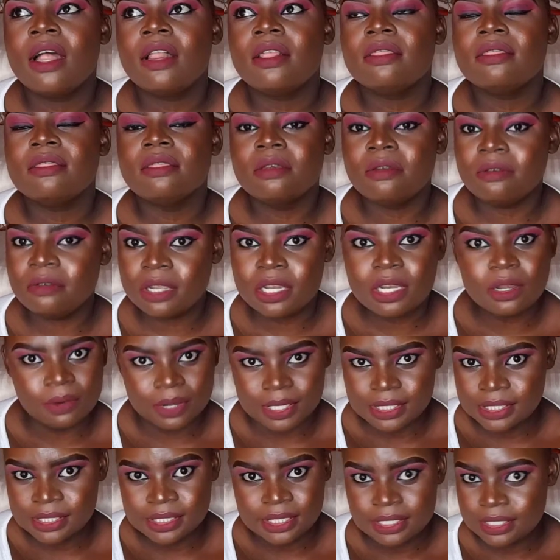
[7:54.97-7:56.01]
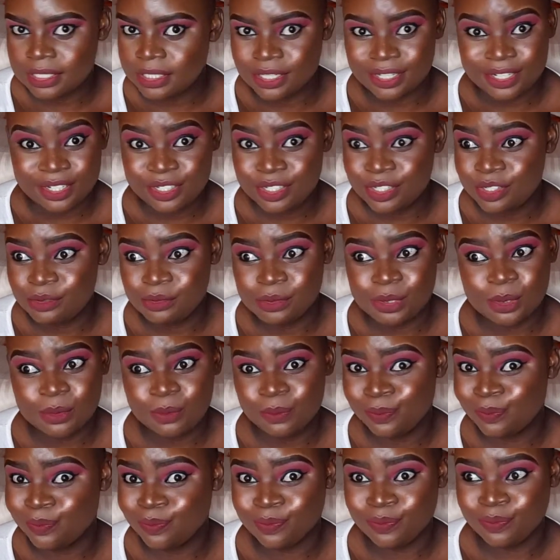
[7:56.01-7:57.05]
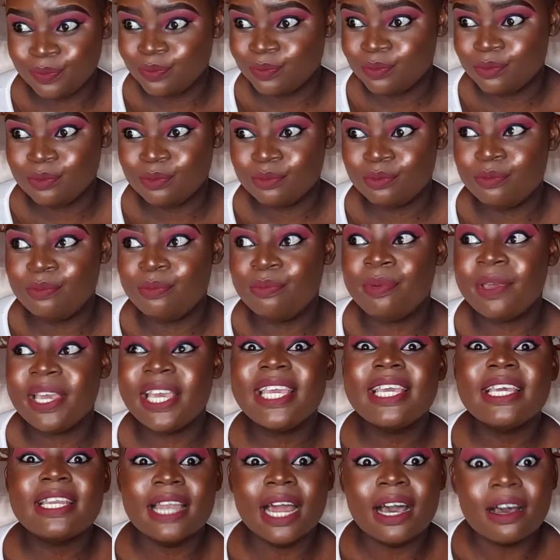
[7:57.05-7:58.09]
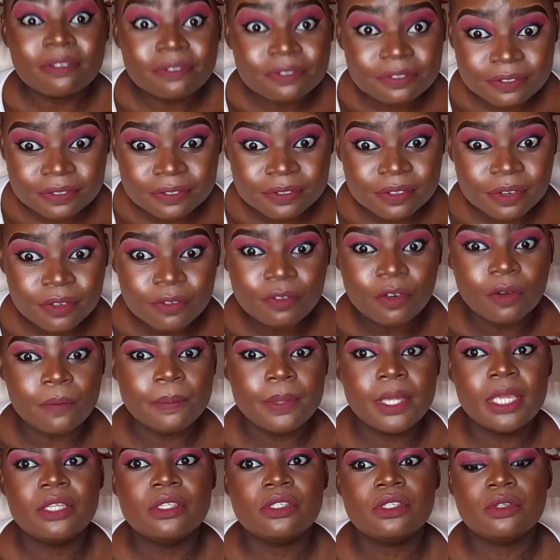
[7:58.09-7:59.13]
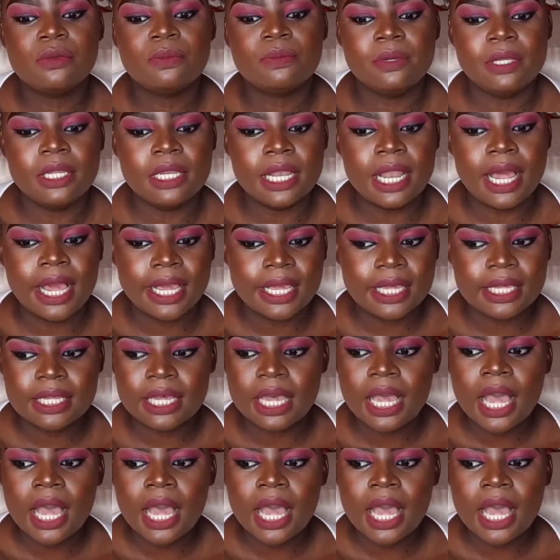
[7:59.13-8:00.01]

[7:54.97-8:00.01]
there really wasn't any excuse big enough for me to be like,